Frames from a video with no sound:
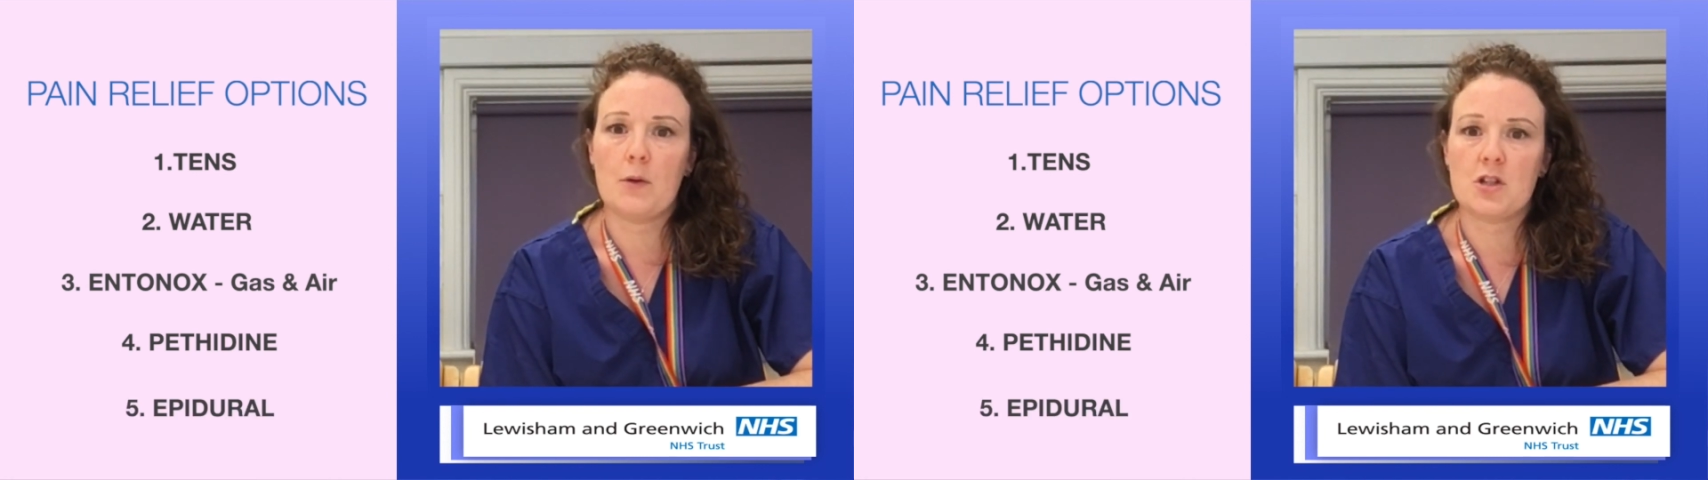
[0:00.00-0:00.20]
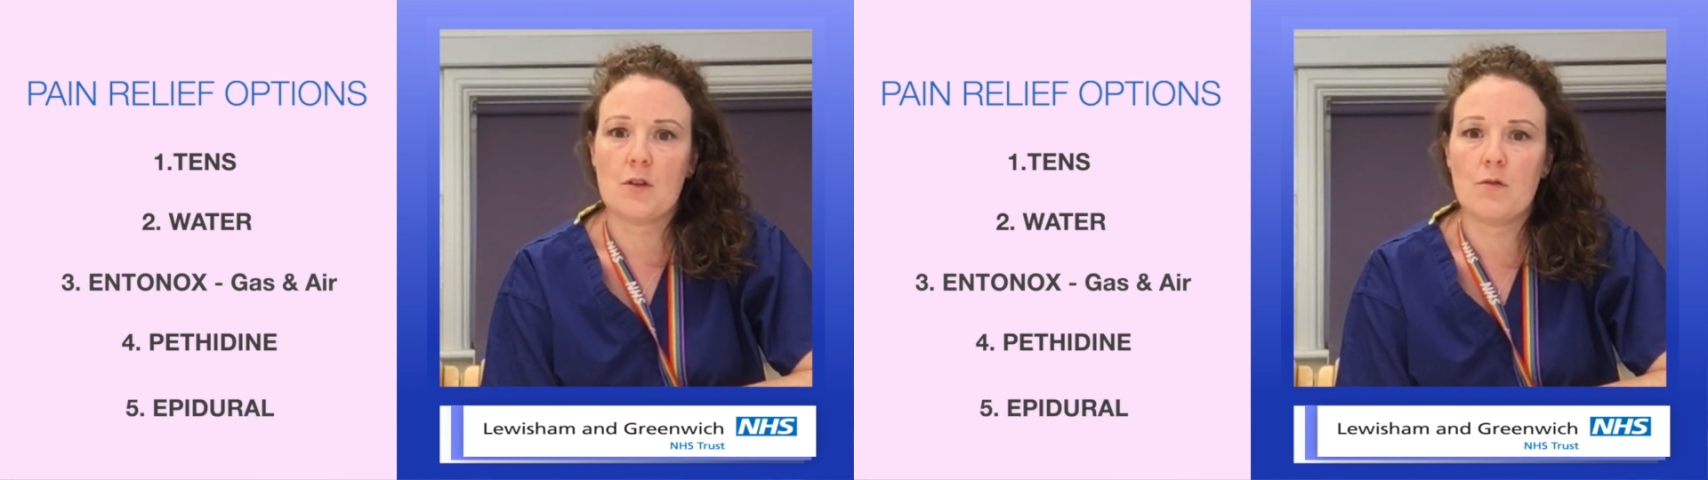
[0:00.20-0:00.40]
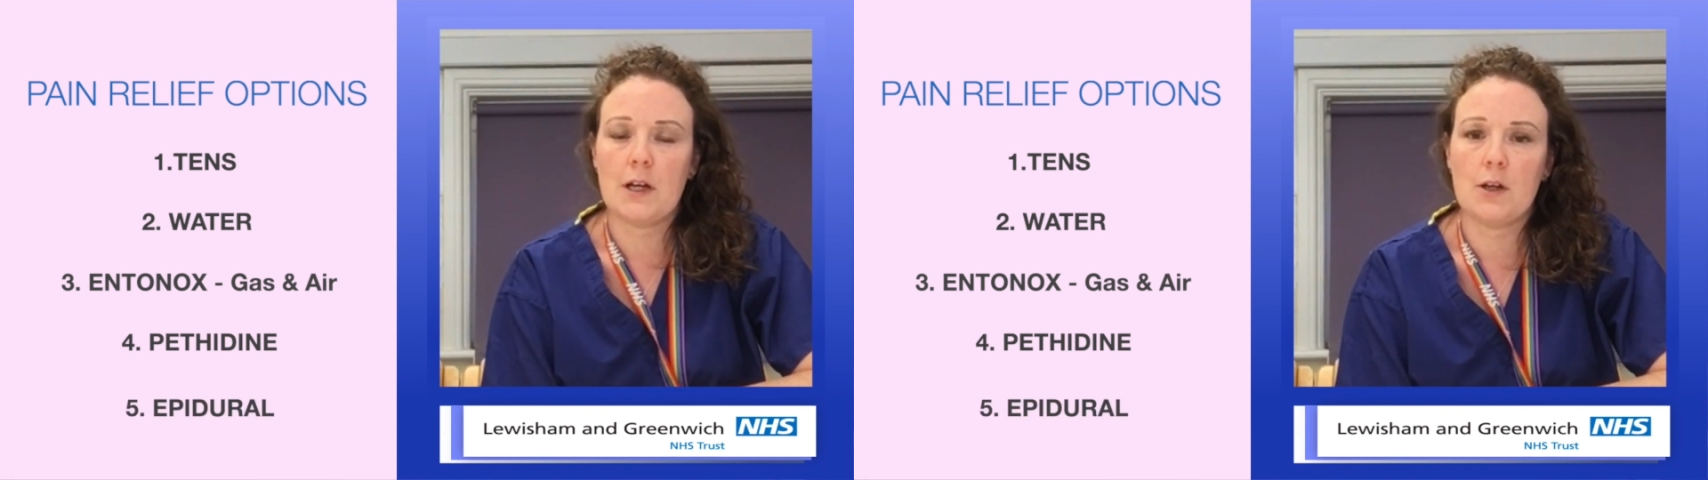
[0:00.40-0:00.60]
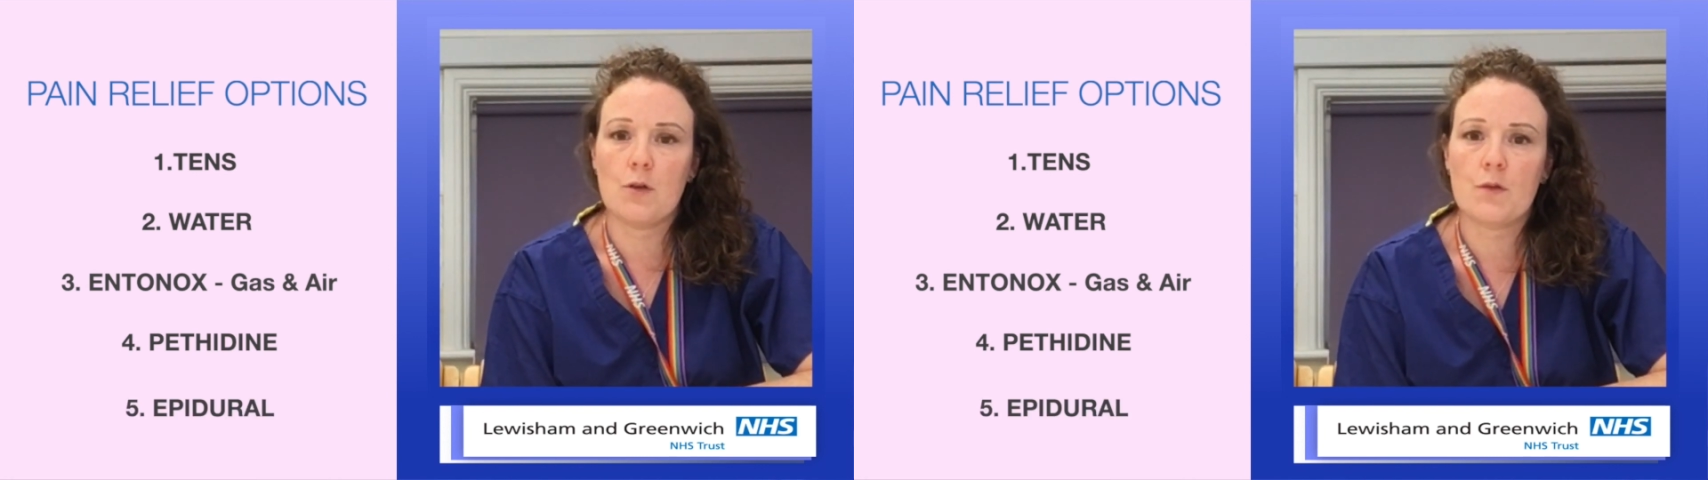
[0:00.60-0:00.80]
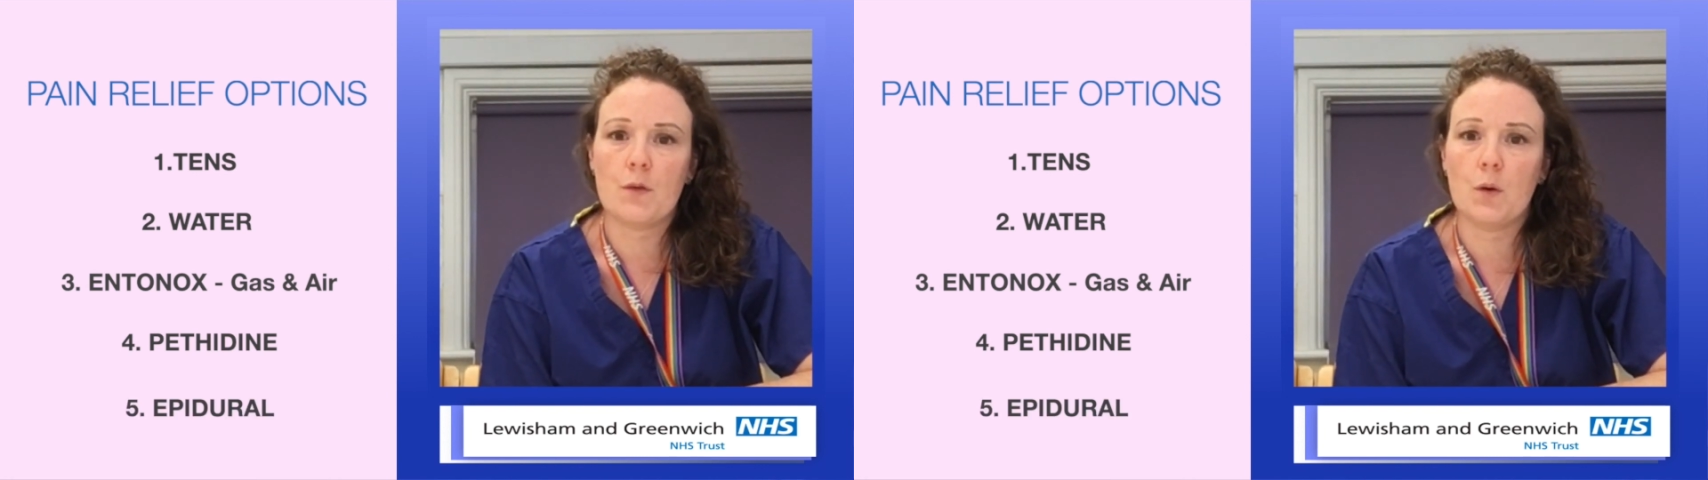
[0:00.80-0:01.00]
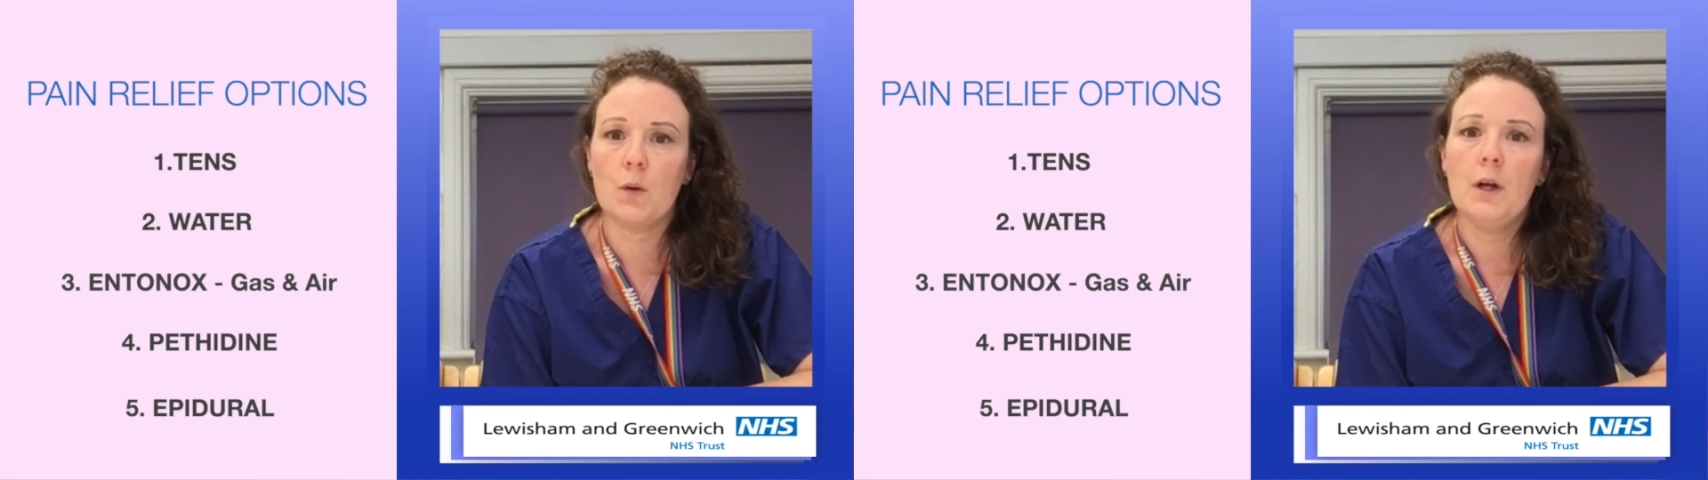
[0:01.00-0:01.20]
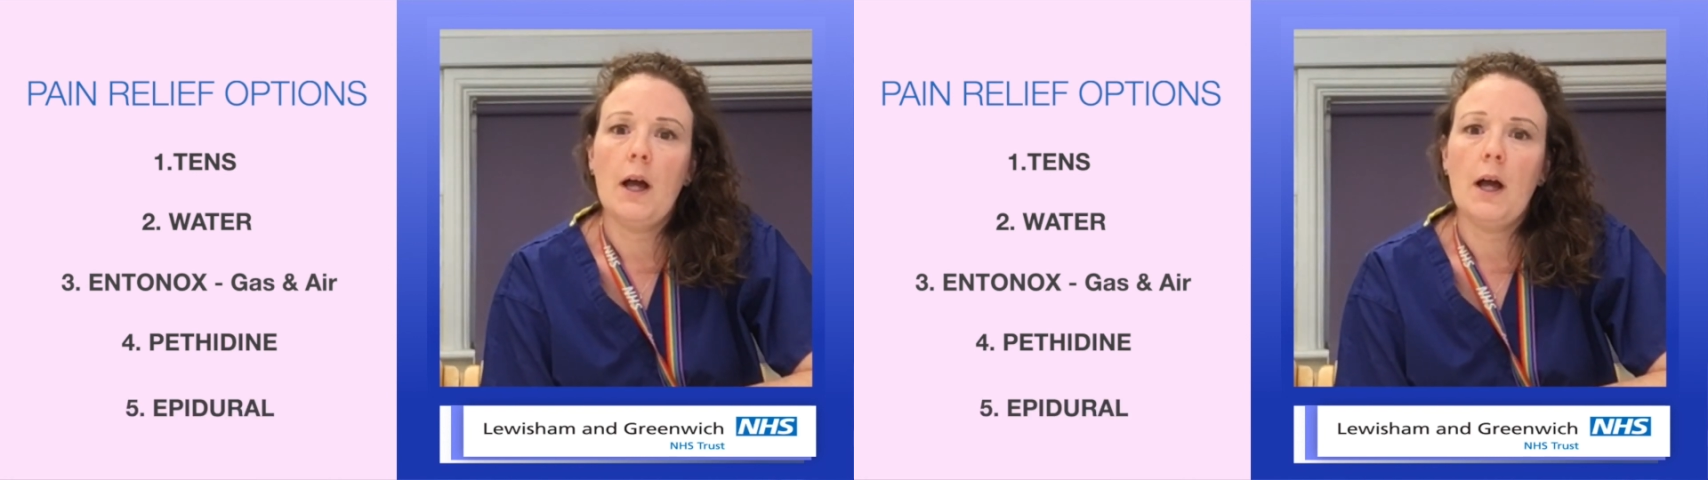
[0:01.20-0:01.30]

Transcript: which is really useful,